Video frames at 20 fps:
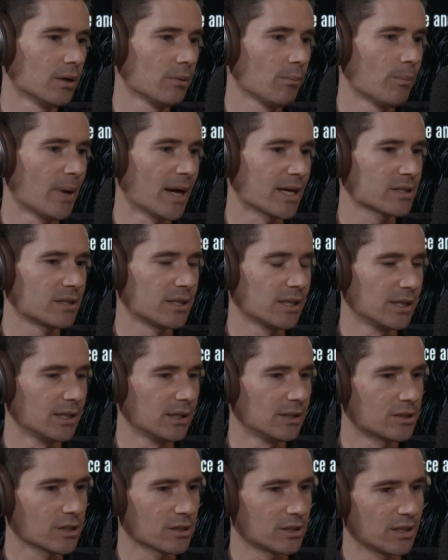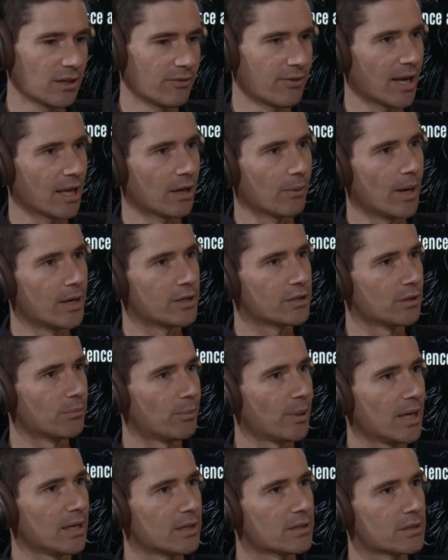makes the evaluation
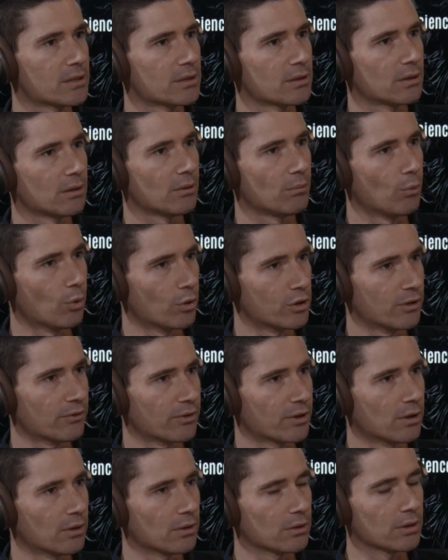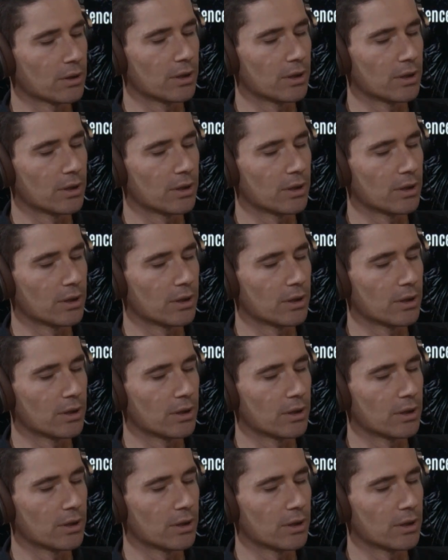piece more difficult.